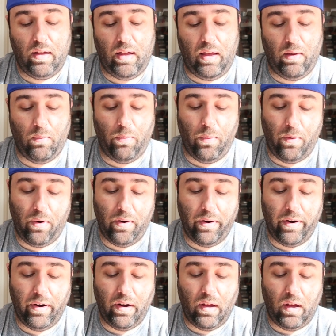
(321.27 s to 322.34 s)
And
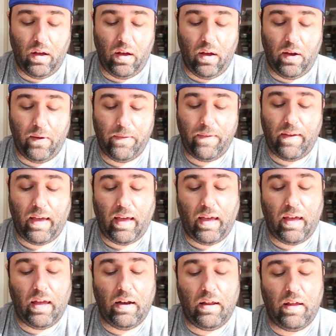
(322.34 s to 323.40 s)
Ward offs
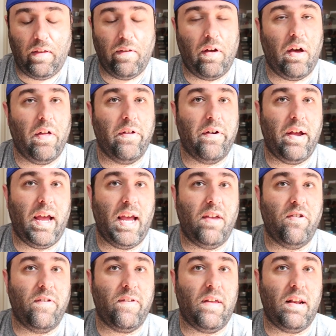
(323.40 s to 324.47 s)
Han and the other
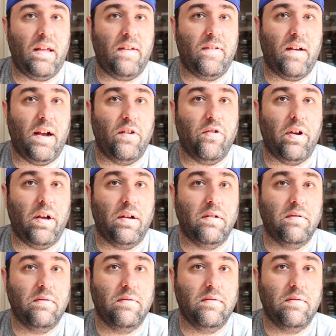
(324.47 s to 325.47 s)
agents in his Hydra.